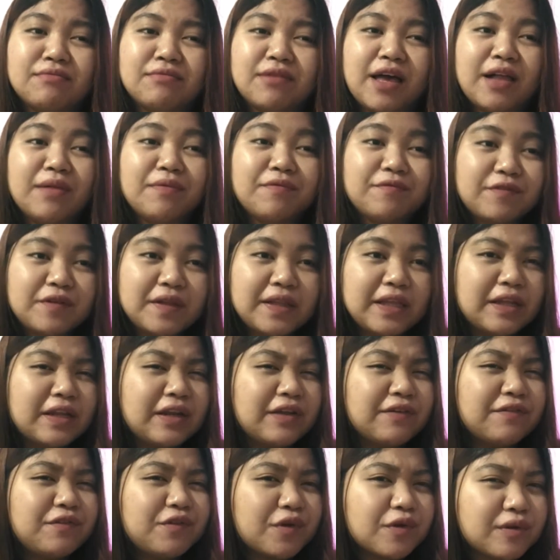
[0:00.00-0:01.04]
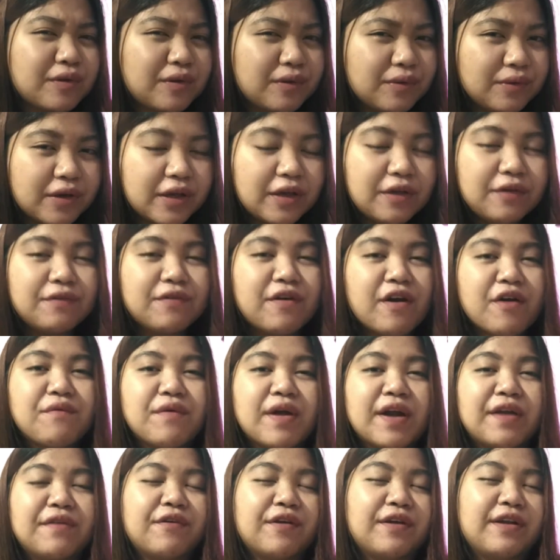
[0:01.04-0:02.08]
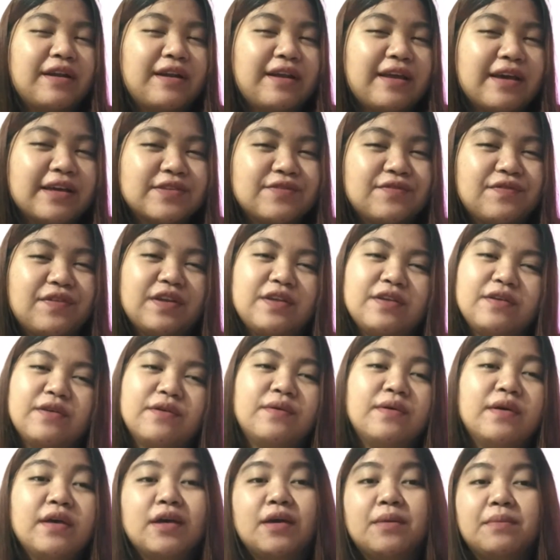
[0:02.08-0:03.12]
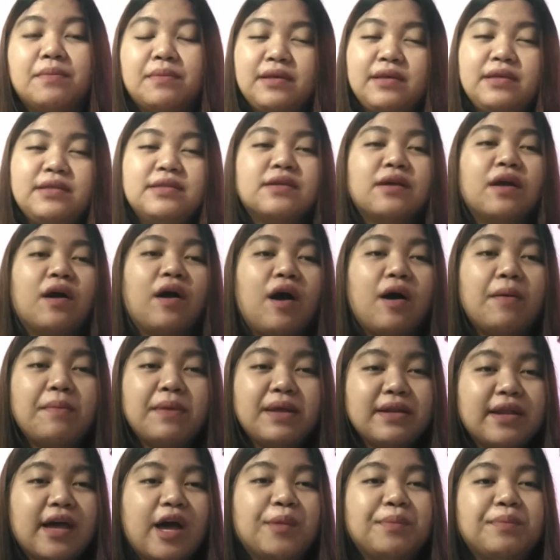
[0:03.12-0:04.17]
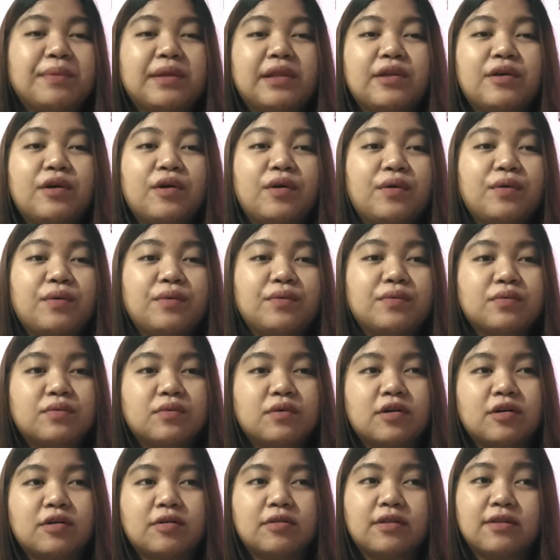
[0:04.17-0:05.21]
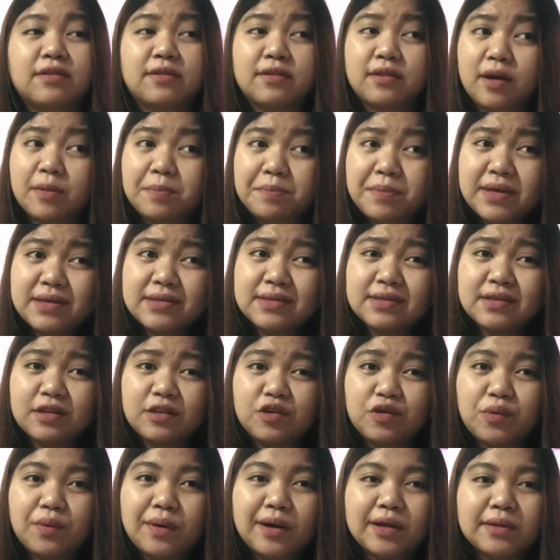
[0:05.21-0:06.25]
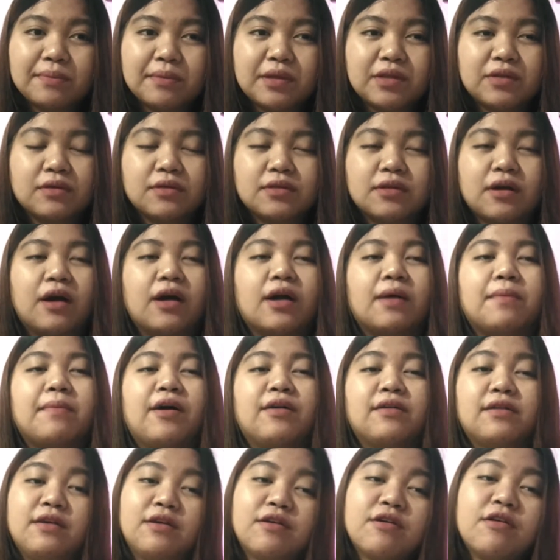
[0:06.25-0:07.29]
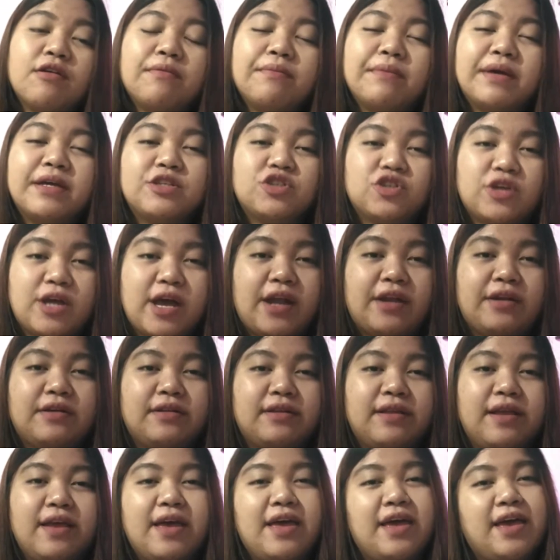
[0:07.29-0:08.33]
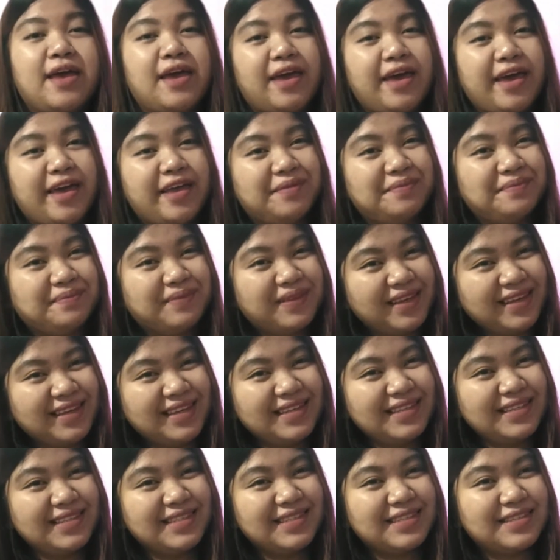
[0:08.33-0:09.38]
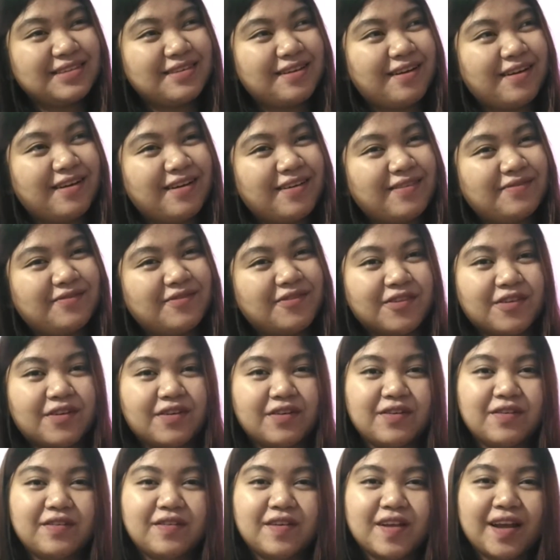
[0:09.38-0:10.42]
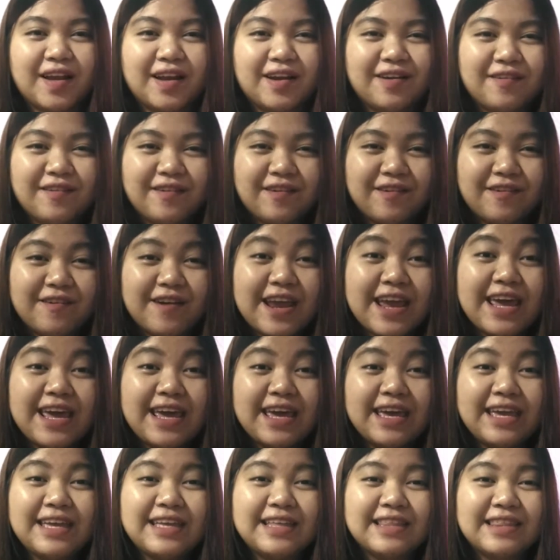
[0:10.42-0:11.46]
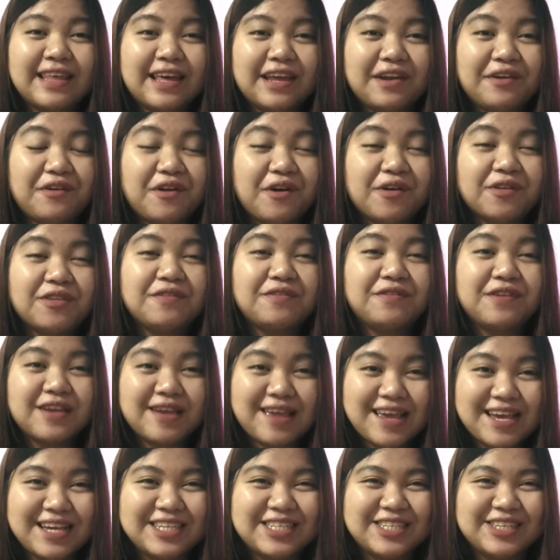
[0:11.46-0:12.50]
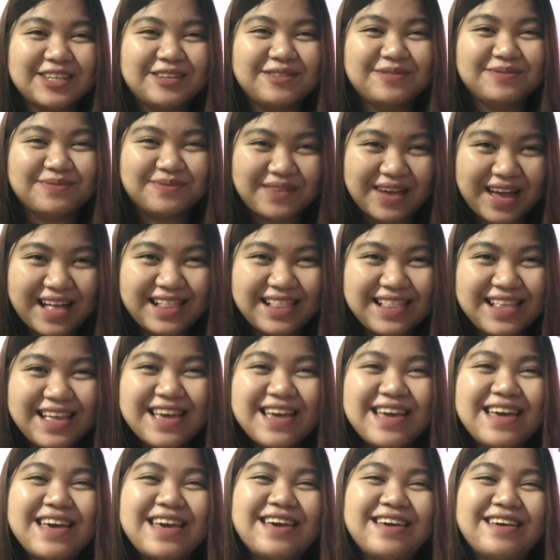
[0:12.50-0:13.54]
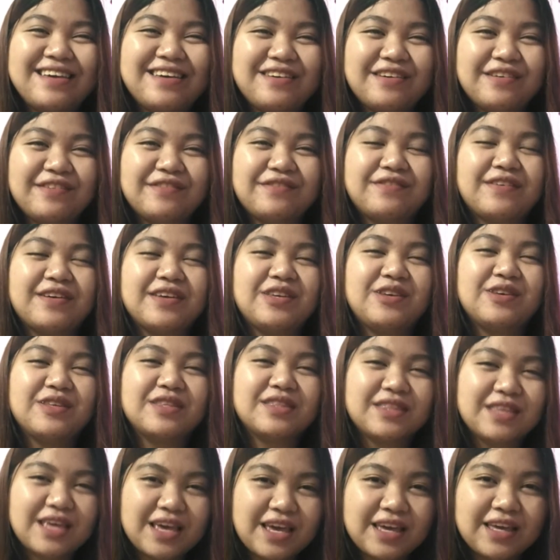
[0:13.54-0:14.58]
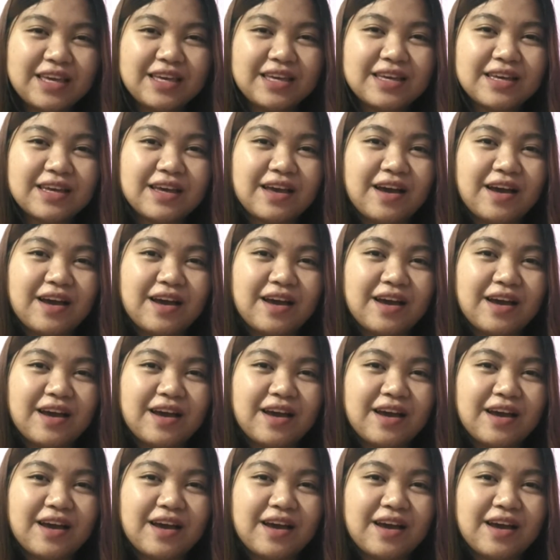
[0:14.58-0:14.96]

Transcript: helpful, and if you're looking forward for the next video, please comment down below the topics that you want me to talk about here on my channel, and please ring the notification bell if you think